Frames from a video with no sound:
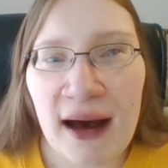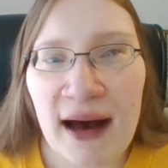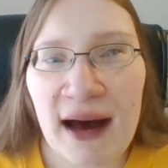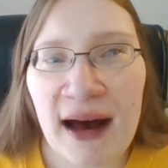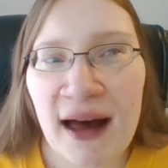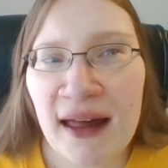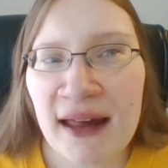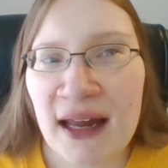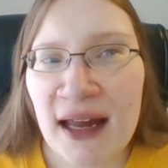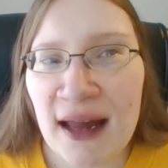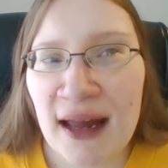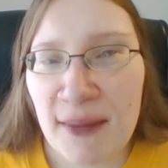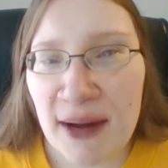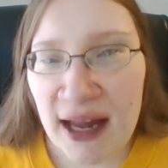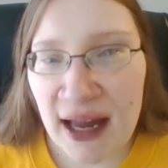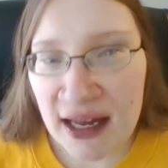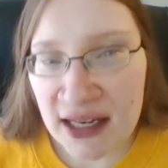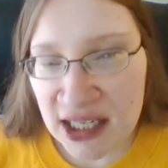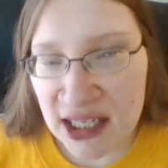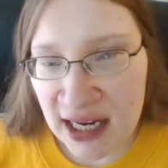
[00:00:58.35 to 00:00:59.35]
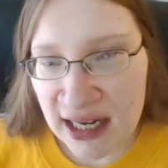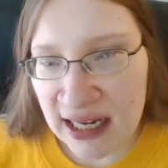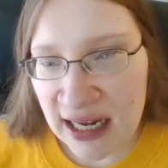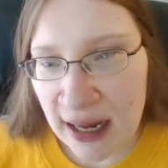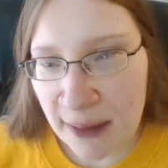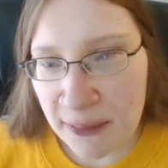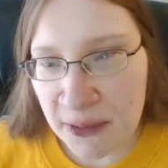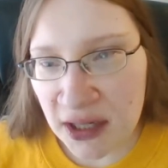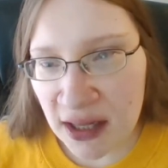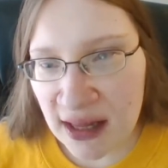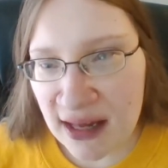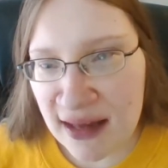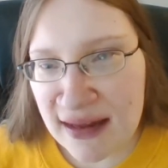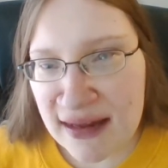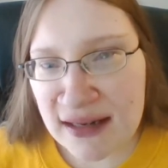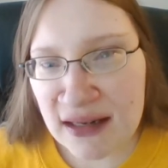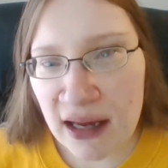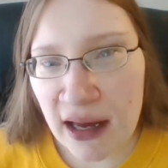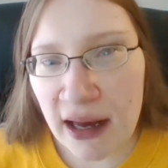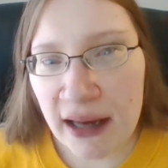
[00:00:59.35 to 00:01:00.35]
I am anti
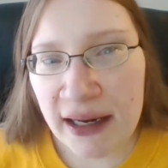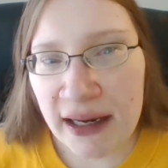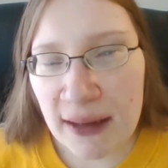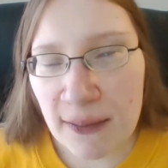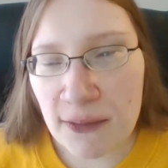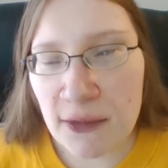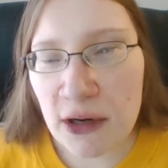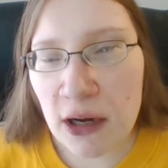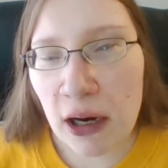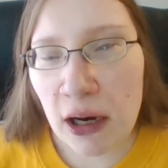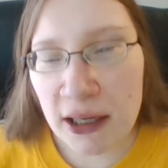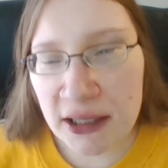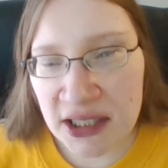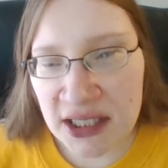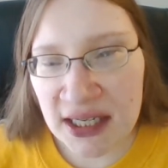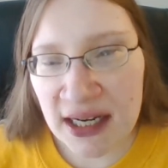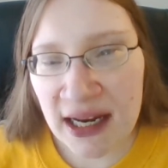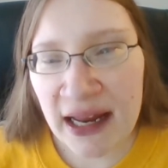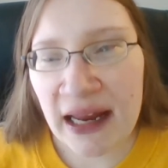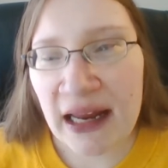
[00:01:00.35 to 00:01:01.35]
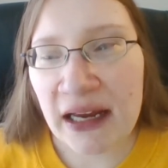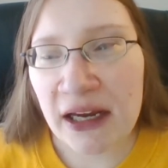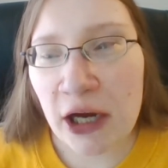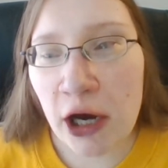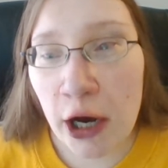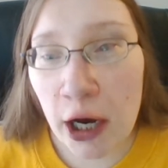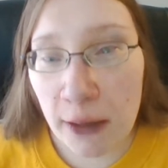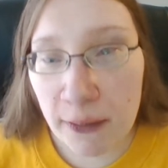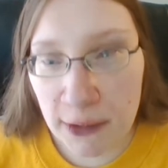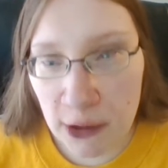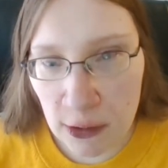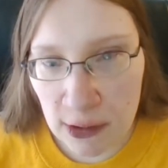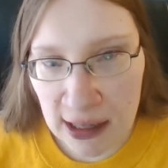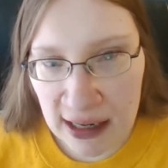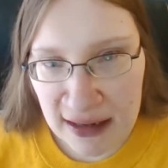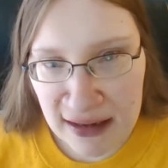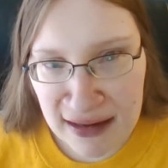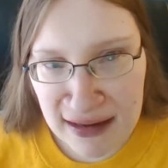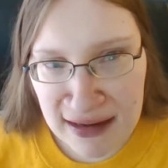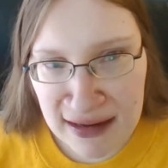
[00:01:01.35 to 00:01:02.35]
capitalist. I am not a
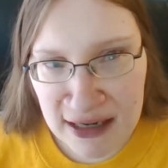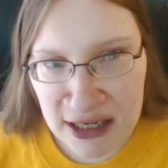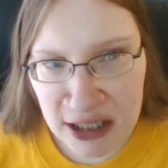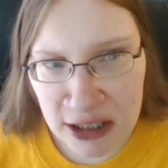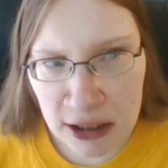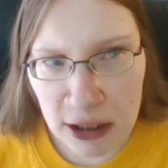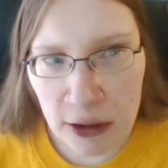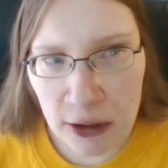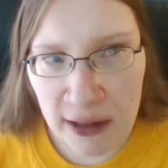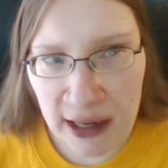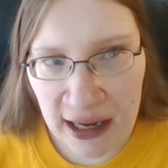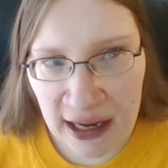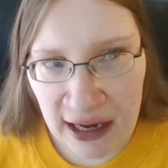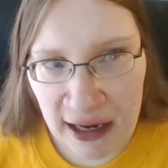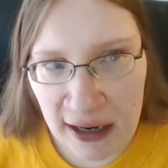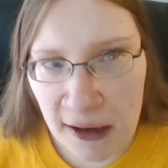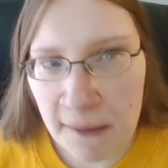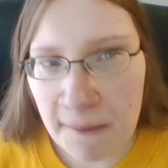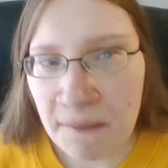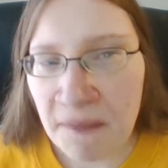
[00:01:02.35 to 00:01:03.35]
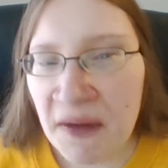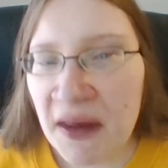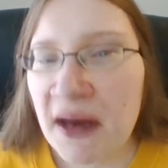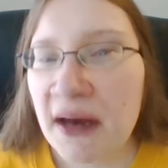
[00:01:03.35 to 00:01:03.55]
communist, okay?